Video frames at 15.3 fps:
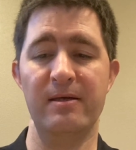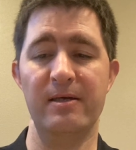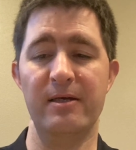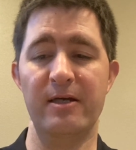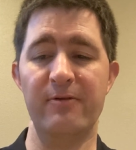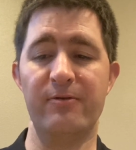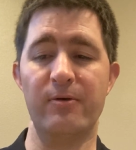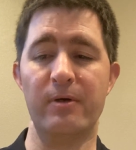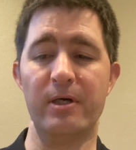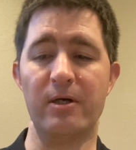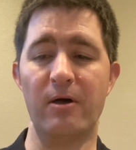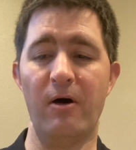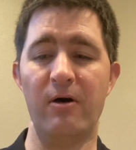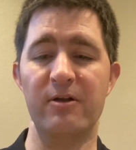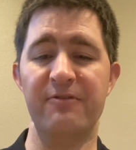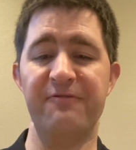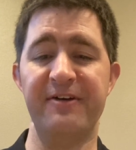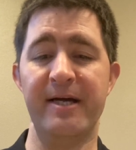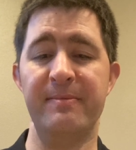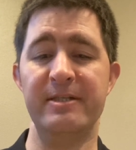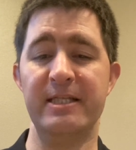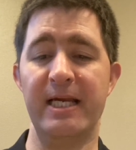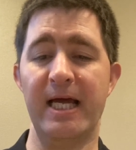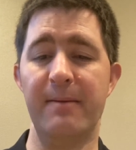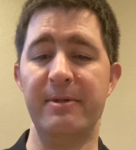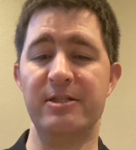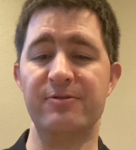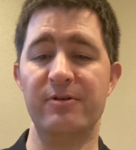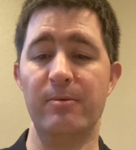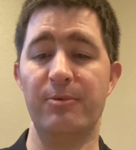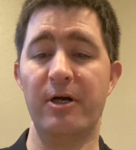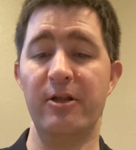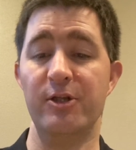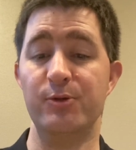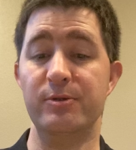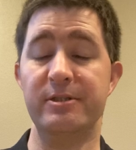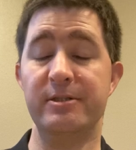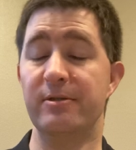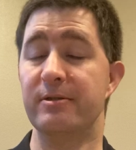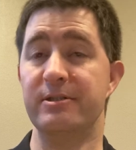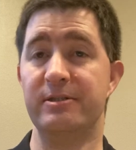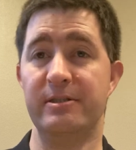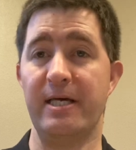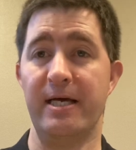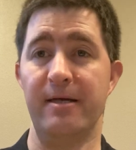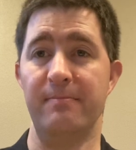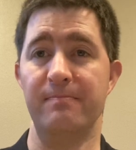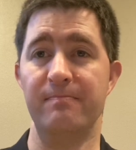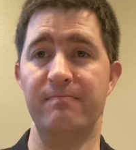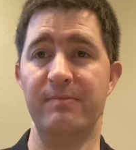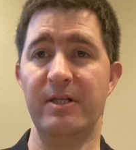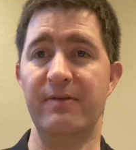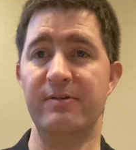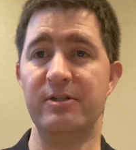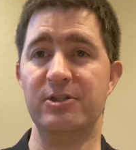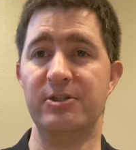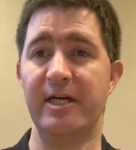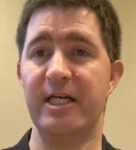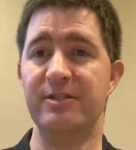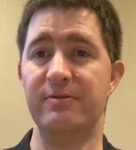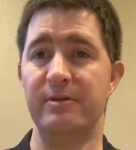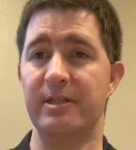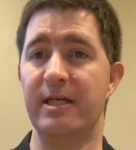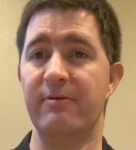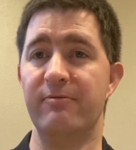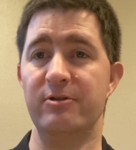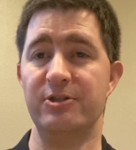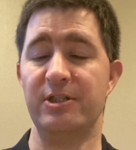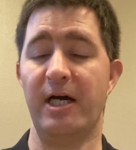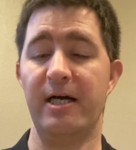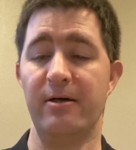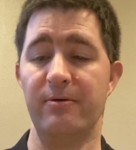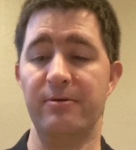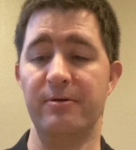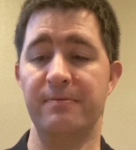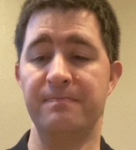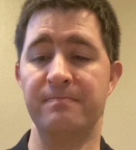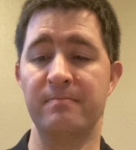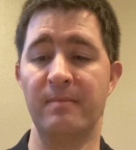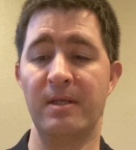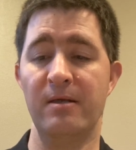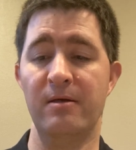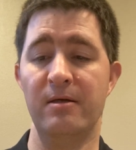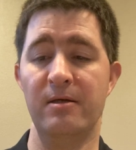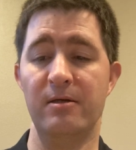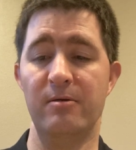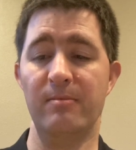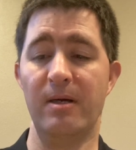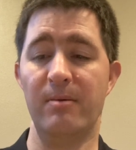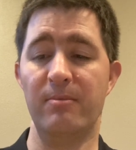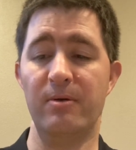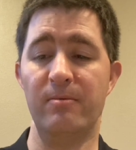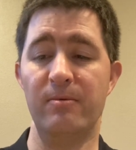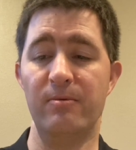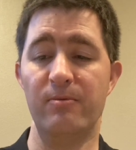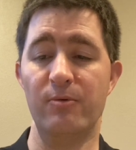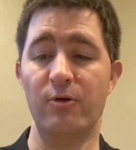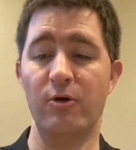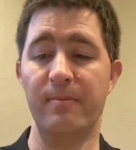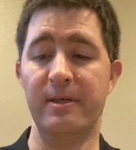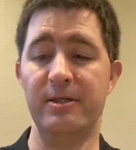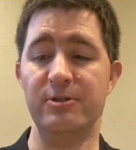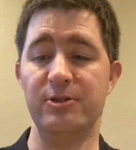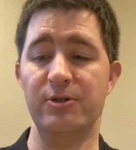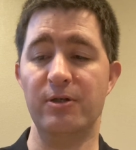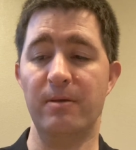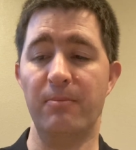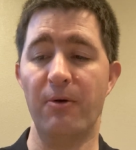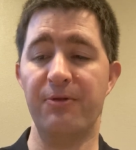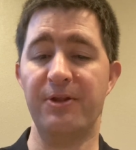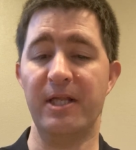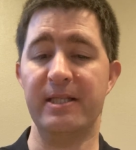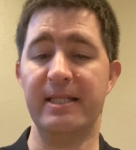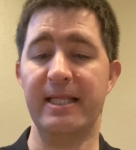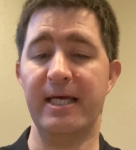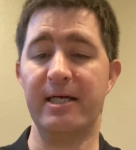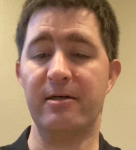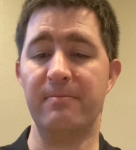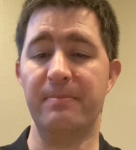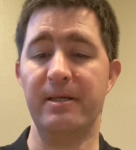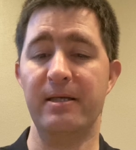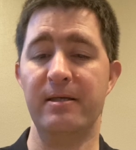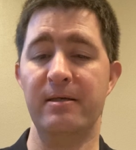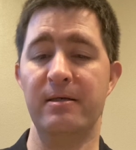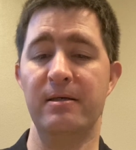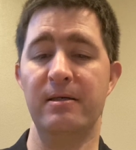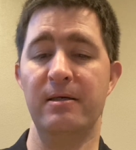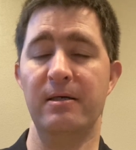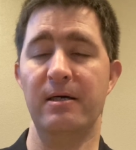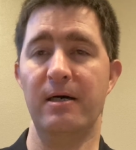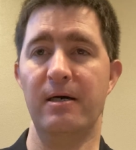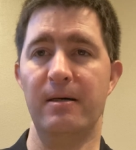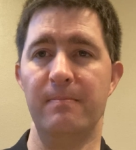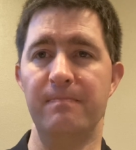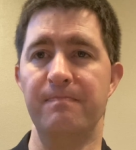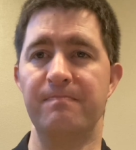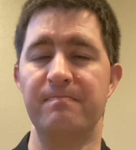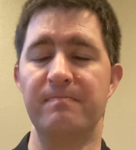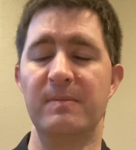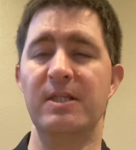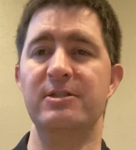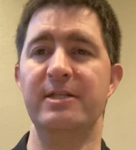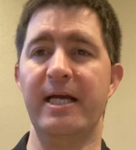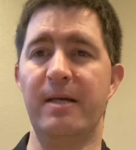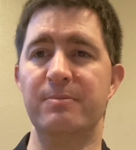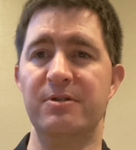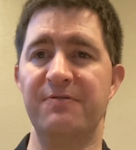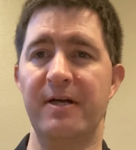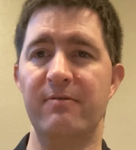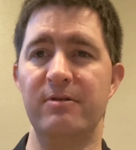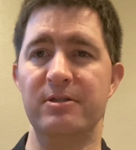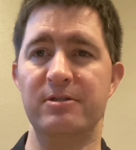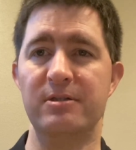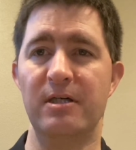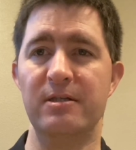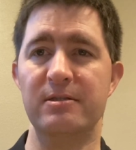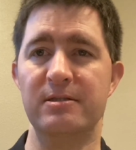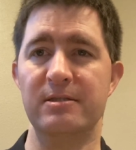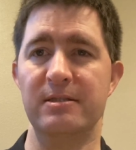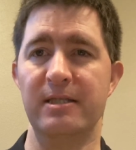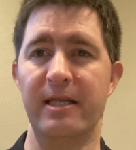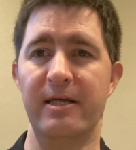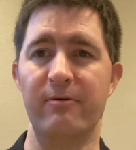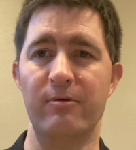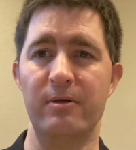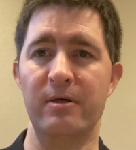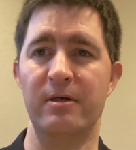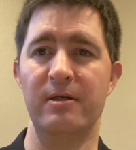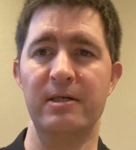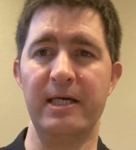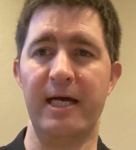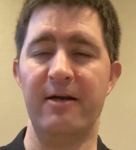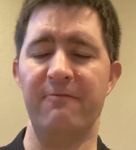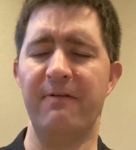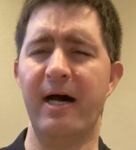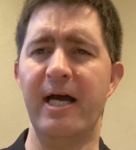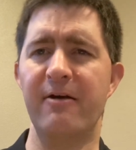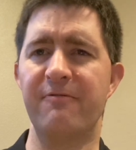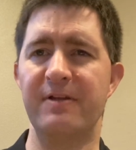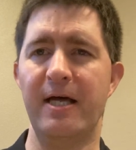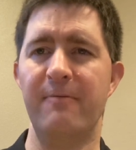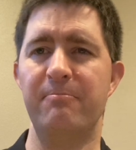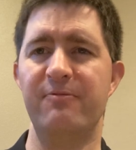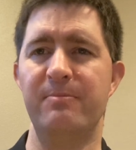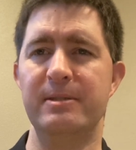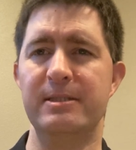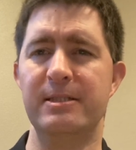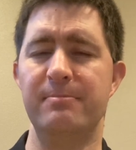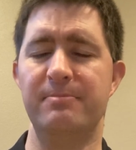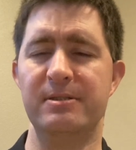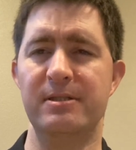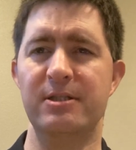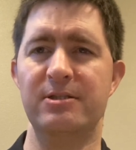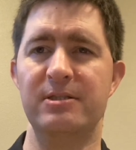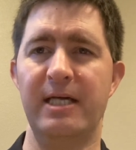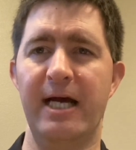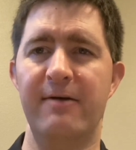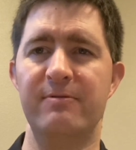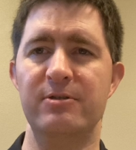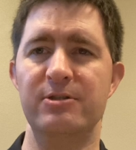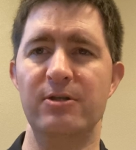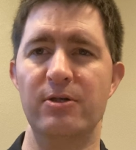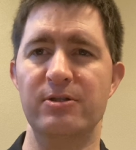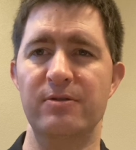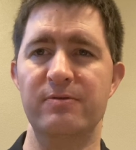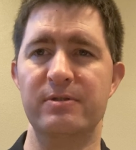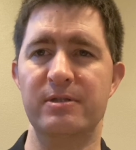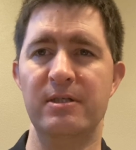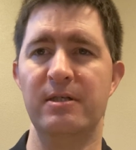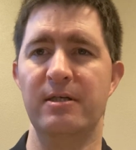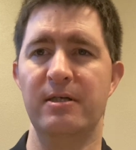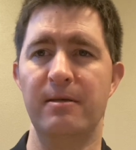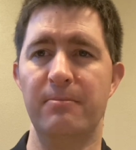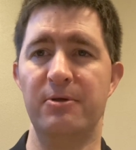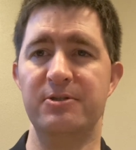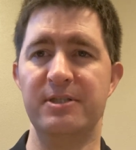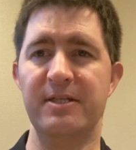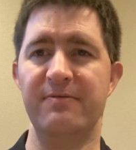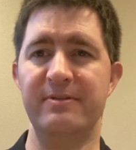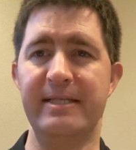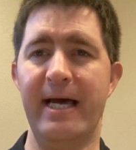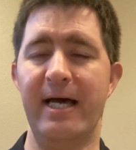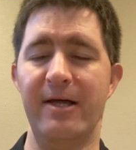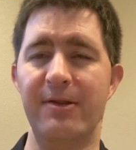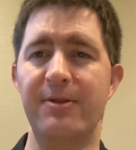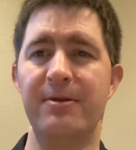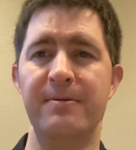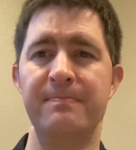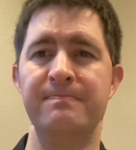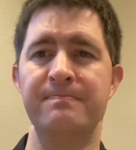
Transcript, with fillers: if you recall, the family dynamics for the brothers was still the same. They just transferred a different child. Remember, Reuben and Judah both thought they could be um, Jacob's favorite sons, and they were kind of vying for that position after Joseph's perceived death.